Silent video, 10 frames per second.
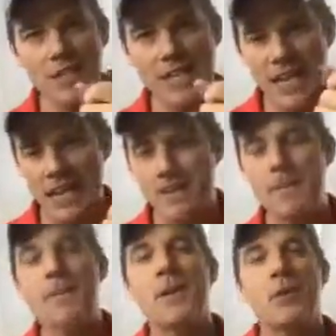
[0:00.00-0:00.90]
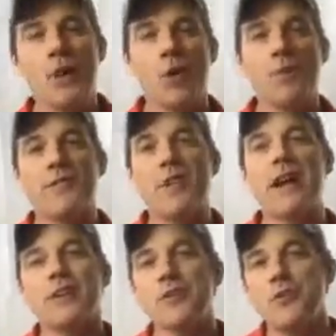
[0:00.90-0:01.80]
in the can. No, you
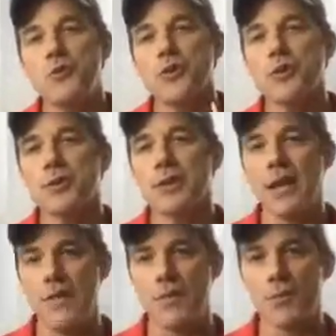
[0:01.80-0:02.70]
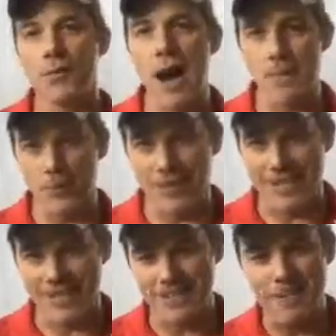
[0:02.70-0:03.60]
gotta use your lever
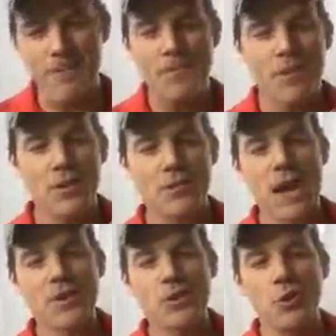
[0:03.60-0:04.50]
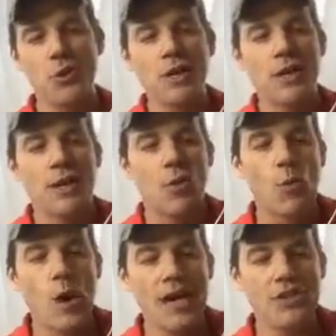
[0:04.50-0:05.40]
properly. You've got to
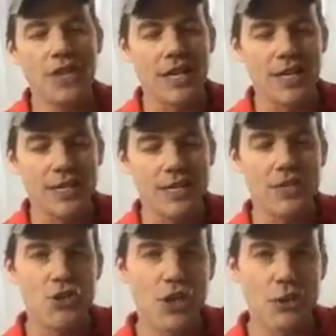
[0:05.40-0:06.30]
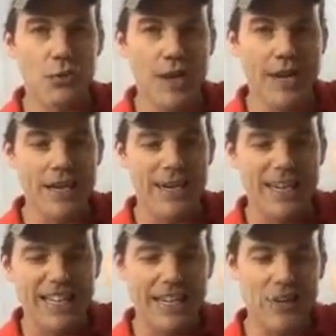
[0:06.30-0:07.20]
wedge it just right
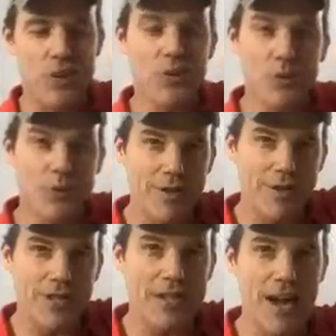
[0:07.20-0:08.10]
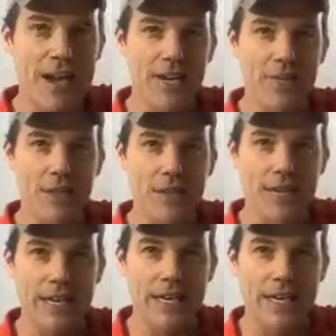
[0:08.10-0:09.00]
into the side of the
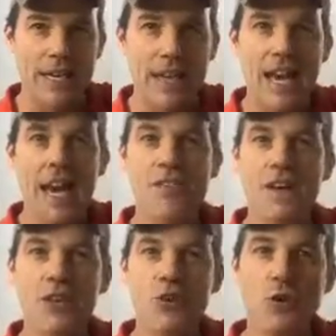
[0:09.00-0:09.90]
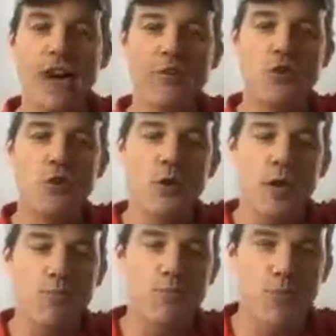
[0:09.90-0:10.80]
lid. And then you have to
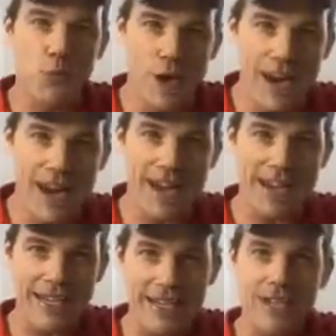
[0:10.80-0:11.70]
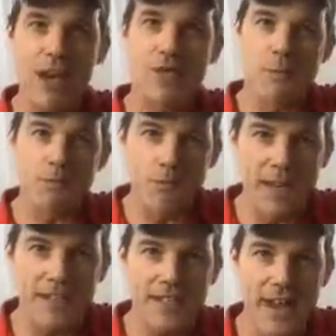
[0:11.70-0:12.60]
pry. You have to
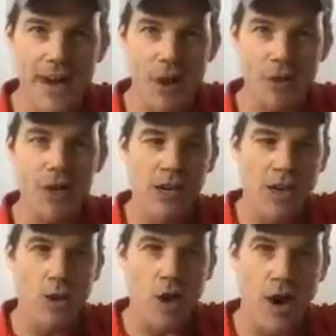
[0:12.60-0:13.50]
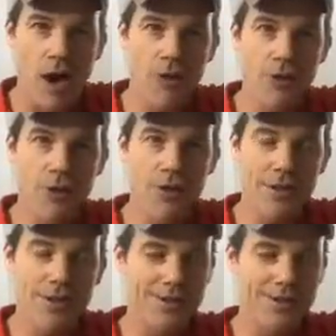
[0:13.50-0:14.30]
press down on your